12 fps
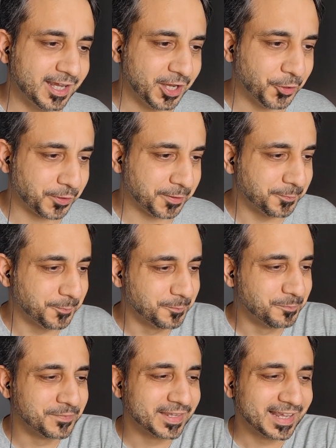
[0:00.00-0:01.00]
Okay.
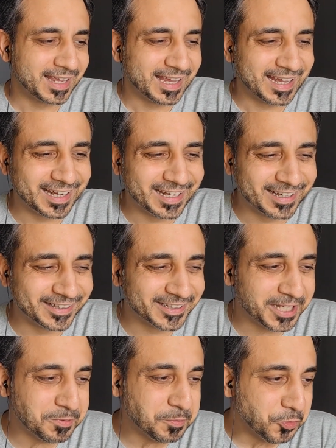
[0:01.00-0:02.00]

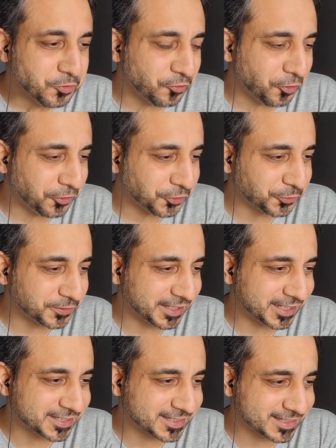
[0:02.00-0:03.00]
Let me move on to the
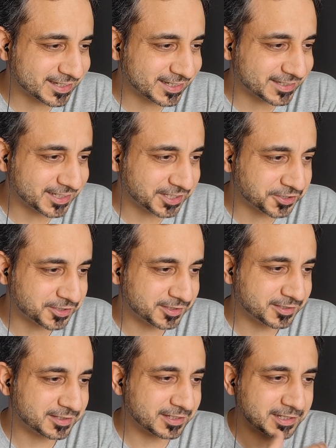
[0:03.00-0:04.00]
next
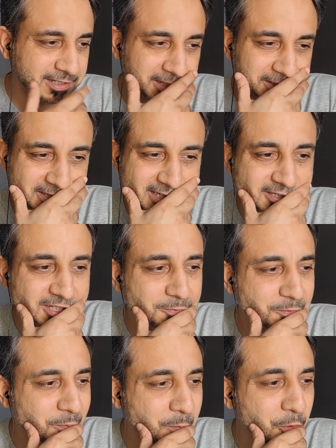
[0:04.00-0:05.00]
section. These are
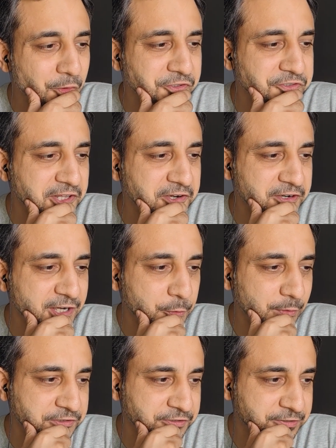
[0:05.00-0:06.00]
some more generic
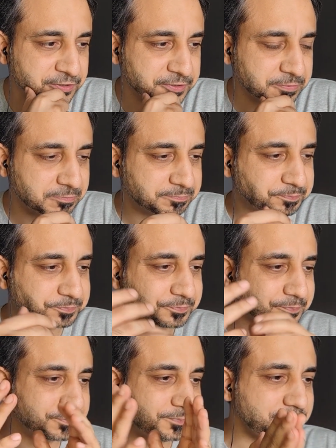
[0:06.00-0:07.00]
questions.
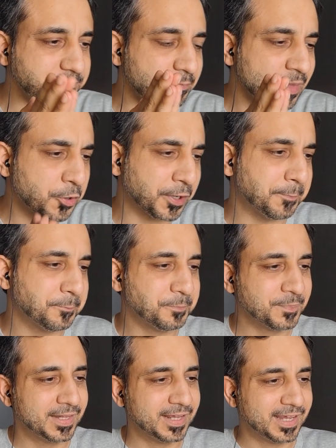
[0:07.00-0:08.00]
Okay.
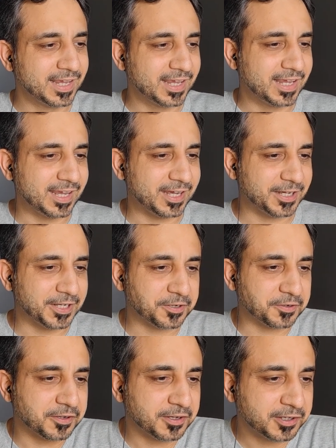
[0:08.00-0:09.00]

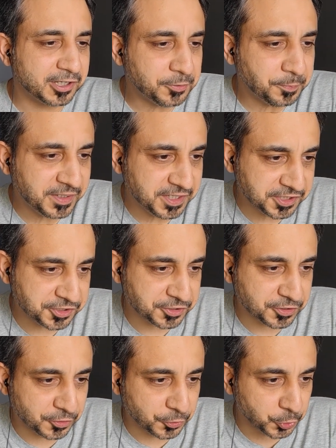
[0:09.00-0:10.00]

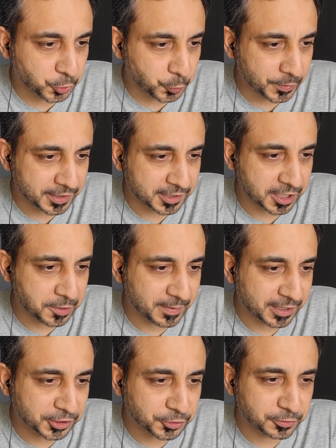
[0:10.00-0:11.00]
Kalpesh, Rutvik,
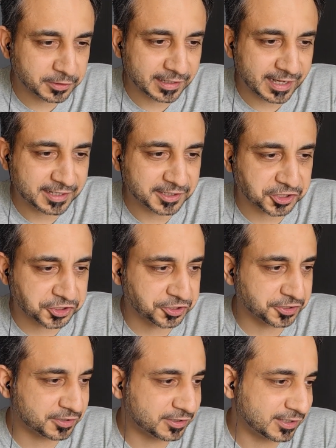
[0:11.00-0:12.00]
Emmanuel and
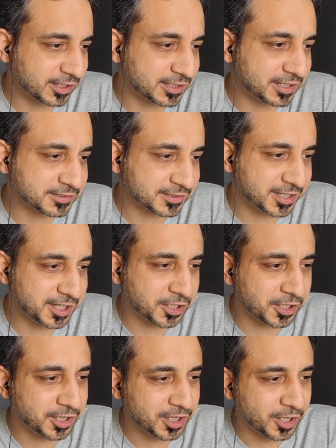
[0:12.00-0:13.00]
Akshat are
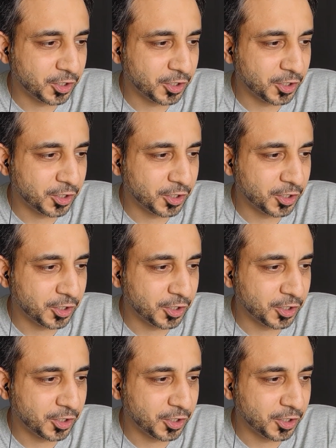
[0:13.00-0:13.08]
asking